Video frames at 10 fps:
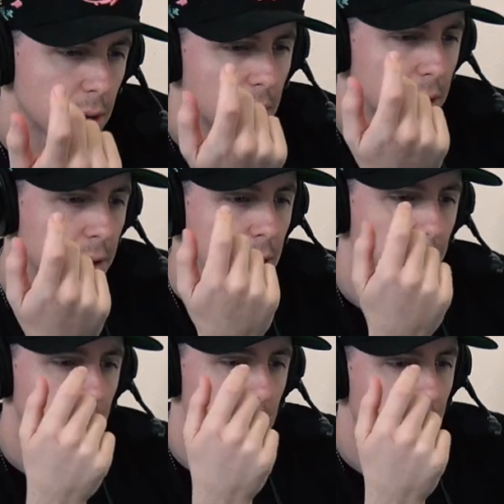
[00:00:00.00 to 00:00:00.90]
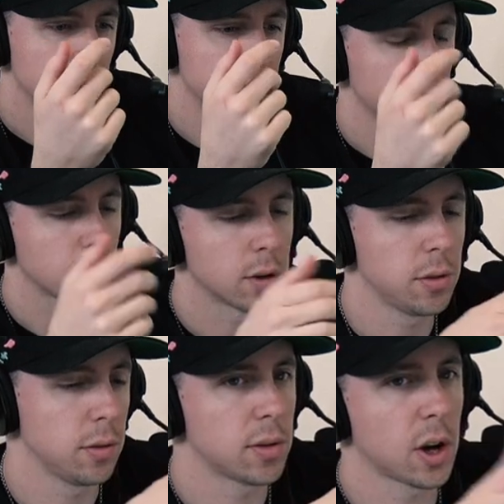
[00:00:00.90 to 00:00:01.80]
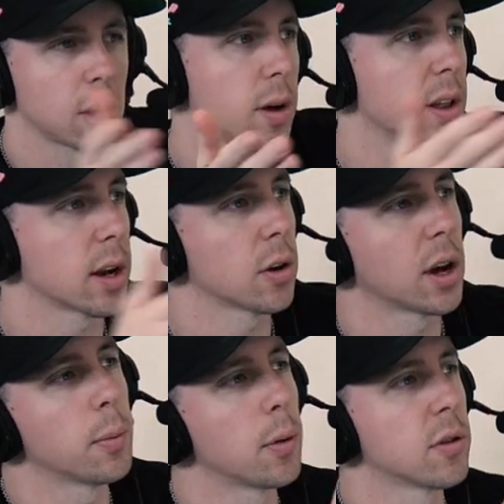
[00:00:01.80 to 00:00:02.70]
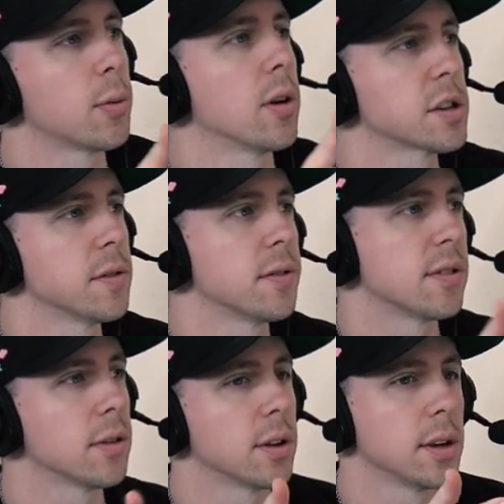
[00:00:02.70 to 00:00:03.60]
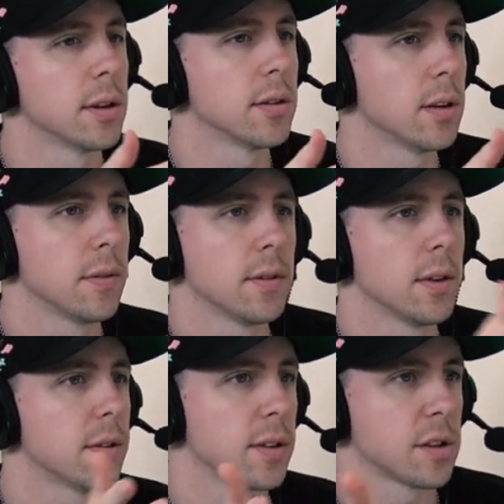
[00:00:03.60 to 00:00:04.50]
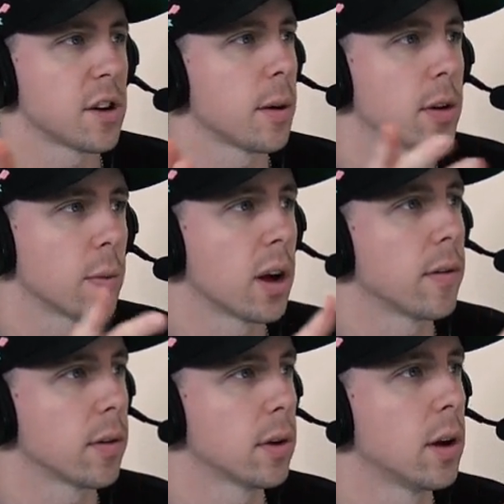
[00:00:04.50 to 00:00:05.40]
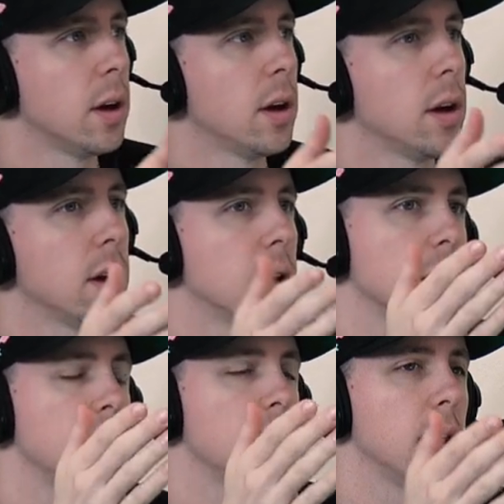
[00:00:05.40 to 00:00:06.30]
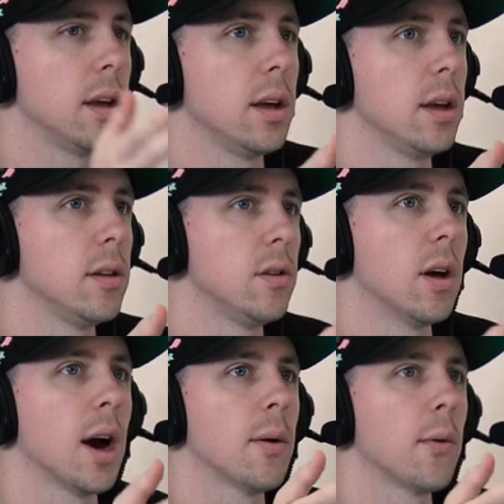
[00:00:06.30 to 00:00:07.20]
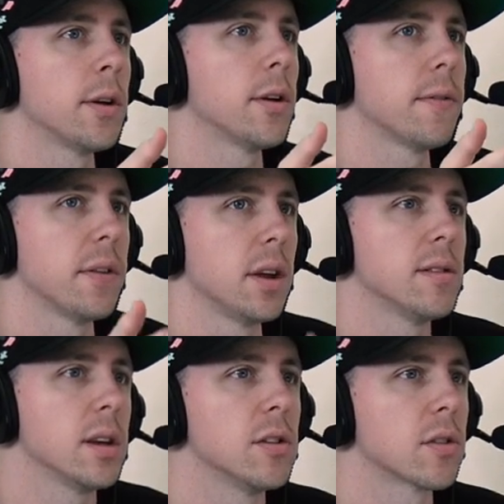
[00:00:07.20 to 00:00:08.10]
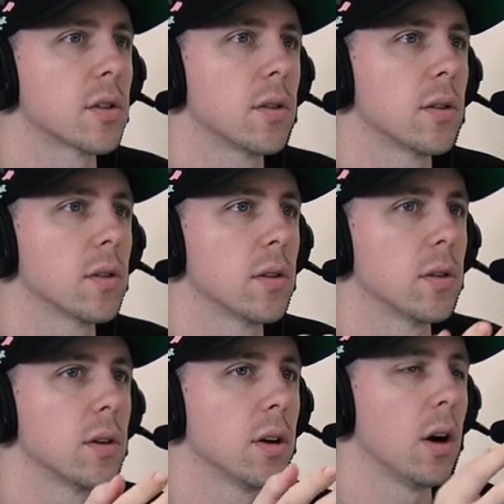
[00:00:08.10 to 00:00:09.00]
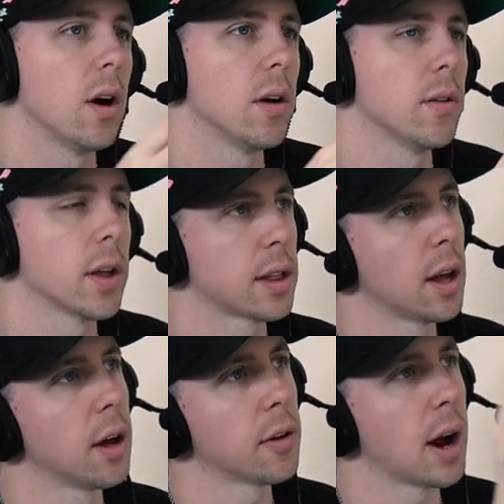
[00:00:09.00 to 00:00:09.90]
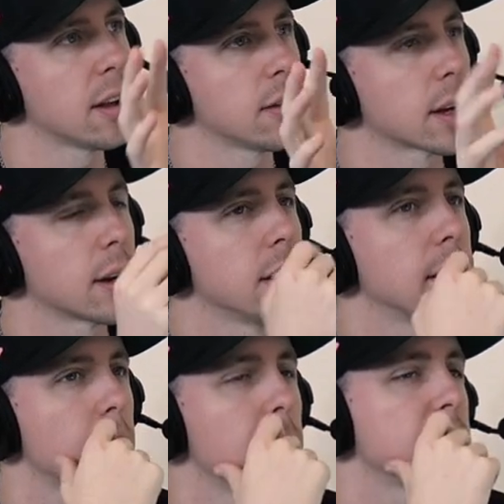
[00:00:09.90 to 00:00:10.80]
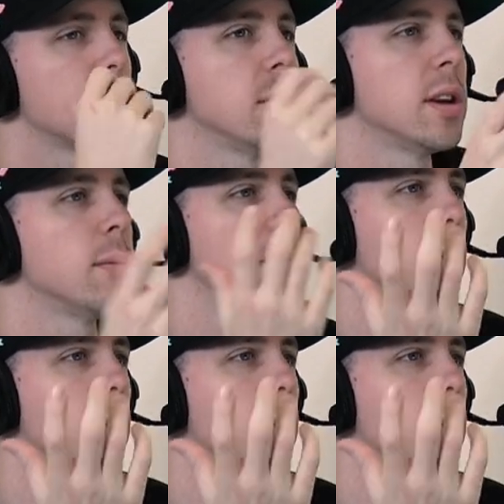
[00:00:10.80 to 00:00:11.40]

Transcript: that I think about now is like when you talk about like okay, a post production facility if if it's at Chapman or whatever. Mm-hmm. I wonder if they teach like the other as like it's almost like you need to be